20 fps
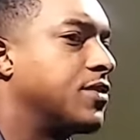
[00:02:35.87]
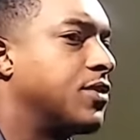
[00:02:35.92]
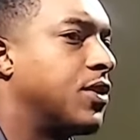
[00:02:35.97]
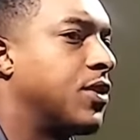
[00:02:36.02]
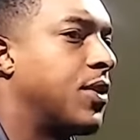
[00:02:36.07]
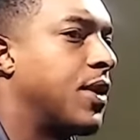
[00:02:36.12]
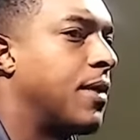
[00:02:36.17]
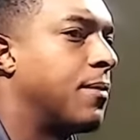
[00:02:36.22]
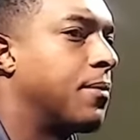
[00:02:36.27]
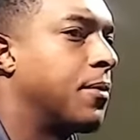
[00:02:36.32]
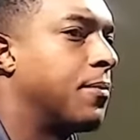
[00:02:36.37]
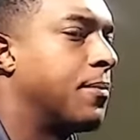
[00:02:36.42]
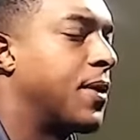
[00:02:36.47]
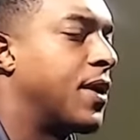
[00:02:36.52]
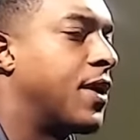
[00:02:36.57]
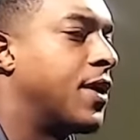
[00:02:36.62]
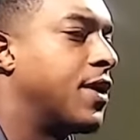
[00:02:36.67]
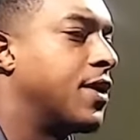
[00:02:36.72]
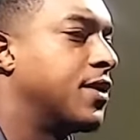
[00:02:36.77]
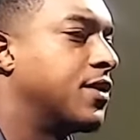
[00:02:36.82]
I'm
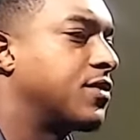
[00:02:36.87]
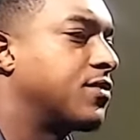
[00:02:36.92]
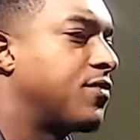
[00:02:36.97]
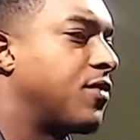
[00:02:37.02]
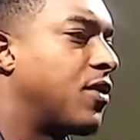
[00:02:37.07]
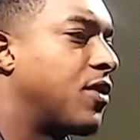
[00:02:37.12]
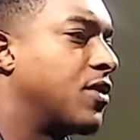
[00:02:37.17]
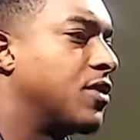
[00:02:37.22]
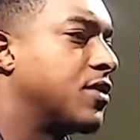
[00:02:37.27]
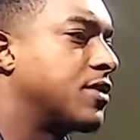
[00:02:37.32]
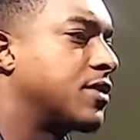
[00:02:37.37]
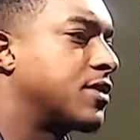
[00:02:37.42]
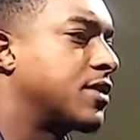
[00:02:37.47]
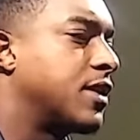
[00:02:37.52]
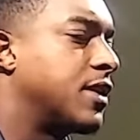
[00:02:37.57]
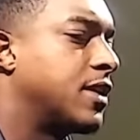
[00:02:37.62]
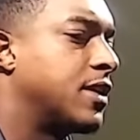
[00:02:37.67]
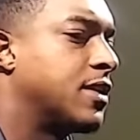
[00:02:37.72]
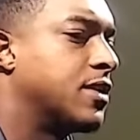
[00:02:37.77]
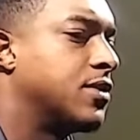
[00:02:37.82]
prepared as far as,
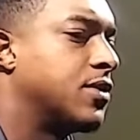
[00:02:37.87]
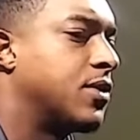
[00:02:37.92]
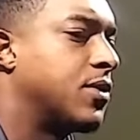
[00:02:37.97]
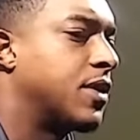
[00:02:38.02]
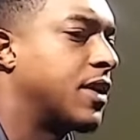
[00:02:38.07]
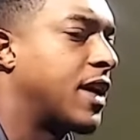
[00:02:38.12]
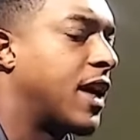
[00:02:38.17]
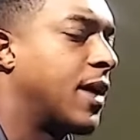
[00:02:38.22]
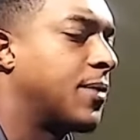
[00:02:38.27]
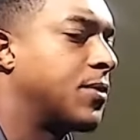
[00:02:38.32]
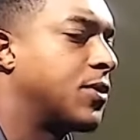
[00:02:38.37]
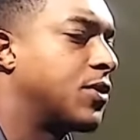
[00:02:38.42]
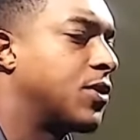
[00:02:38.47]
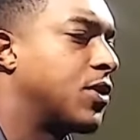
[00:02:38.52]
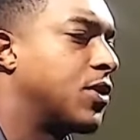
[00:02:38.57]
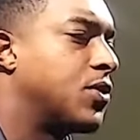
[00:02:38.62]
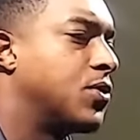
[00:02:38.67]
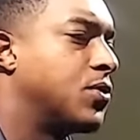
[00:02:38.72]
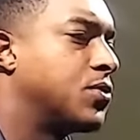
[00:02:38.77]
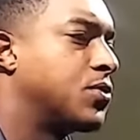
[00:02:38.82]
a captain
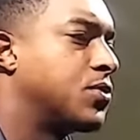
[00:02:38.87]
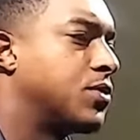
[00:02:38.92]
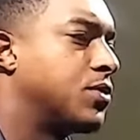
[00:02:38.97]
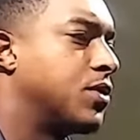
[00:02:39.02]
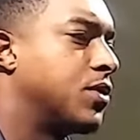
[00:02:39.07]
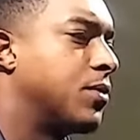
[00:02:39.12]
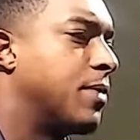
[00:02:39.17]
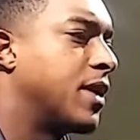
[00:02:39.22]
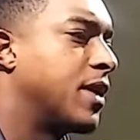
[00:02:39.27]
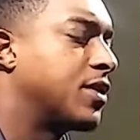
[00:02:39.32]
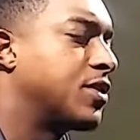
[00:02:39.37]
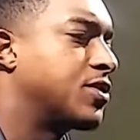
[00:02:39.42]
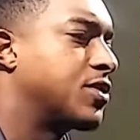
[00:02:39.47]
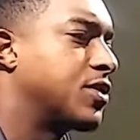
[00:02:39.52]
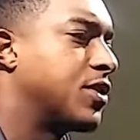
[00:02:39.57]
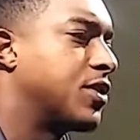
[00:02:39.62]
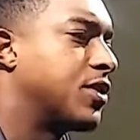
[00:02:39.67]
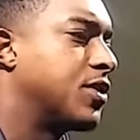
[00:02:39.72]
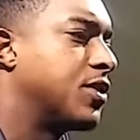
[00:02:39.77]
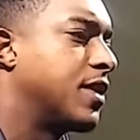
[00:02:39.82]
goes, making
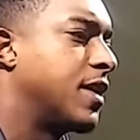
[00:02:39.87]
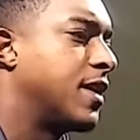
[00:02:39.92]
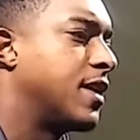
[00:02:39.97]
sure